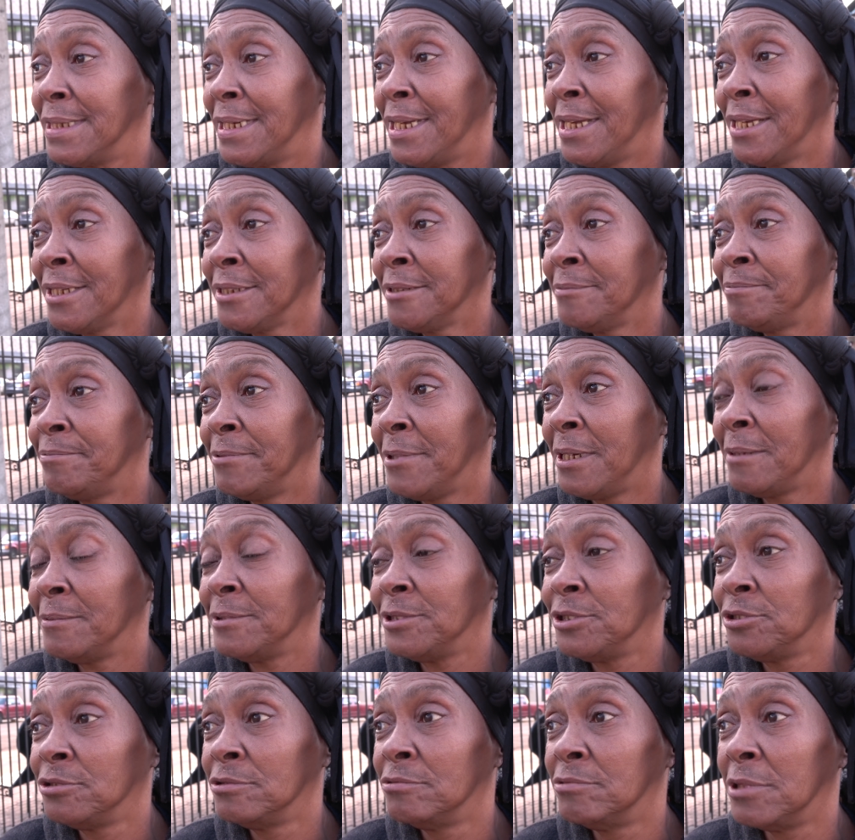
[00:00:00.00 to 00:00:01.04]
I could
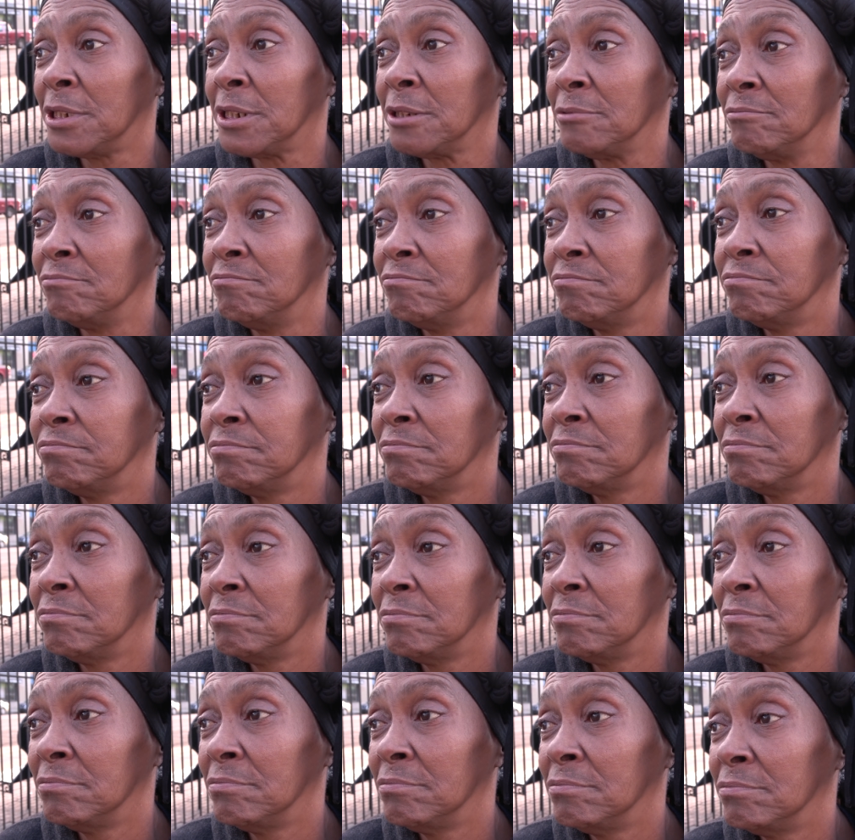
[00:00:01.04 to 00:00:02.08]
probably do a
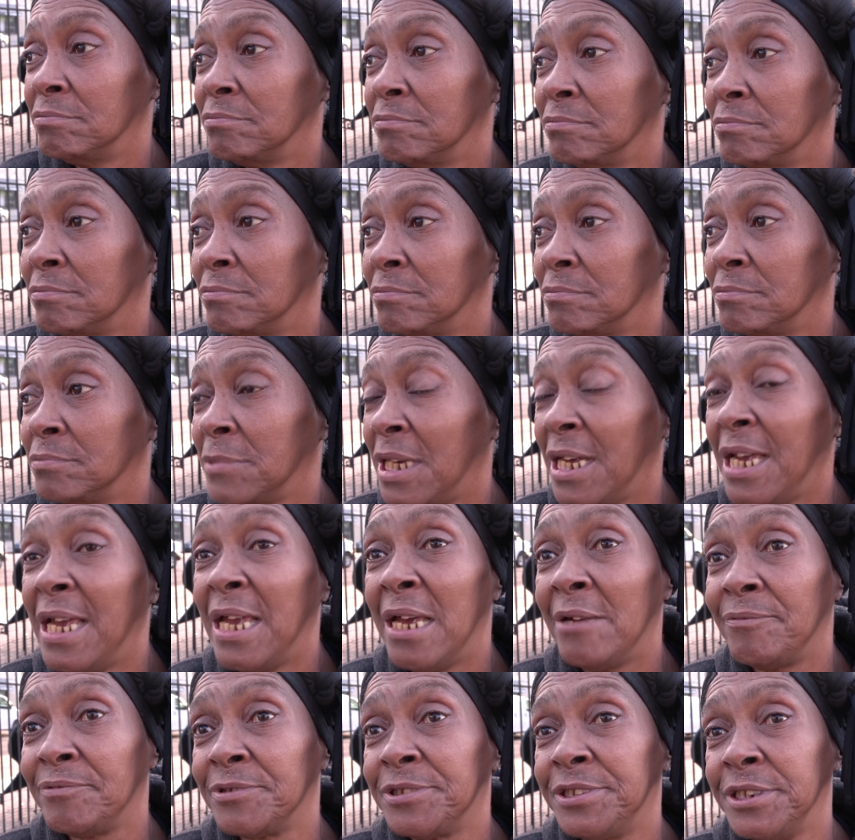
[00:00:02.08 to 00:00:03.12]

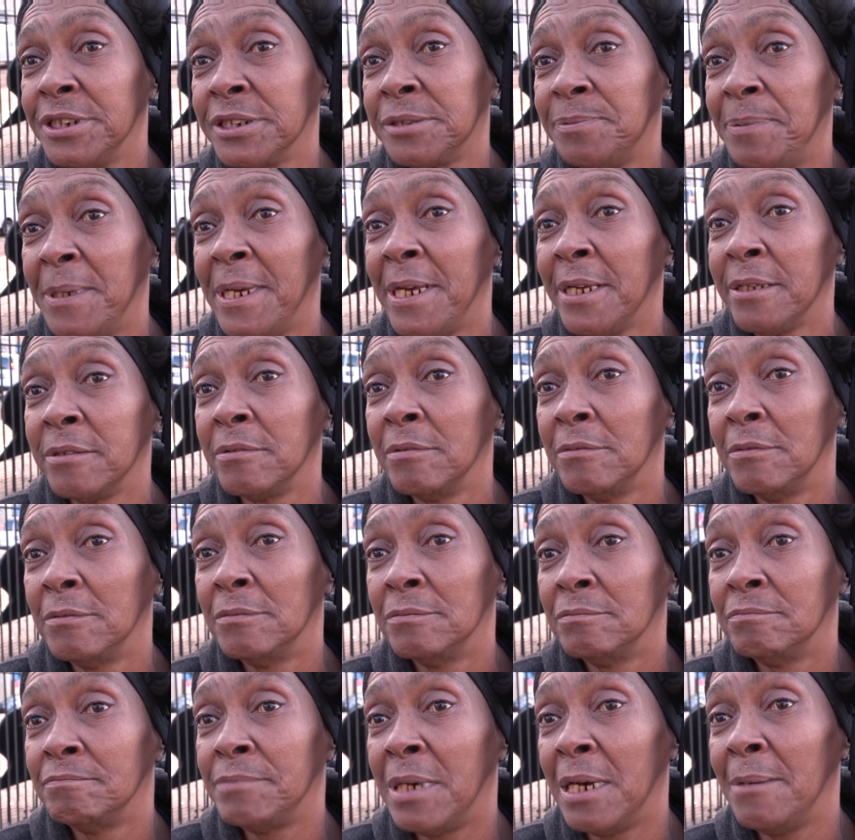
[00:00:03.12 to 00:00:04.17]
half a 6-pack
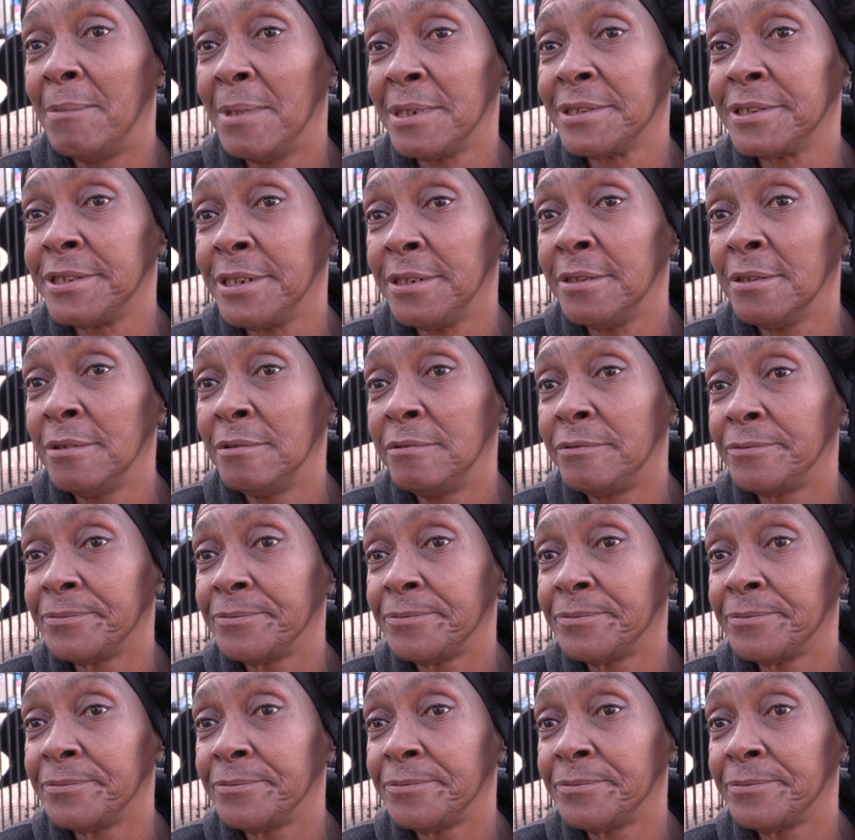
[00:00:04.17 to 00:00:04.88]
by myself.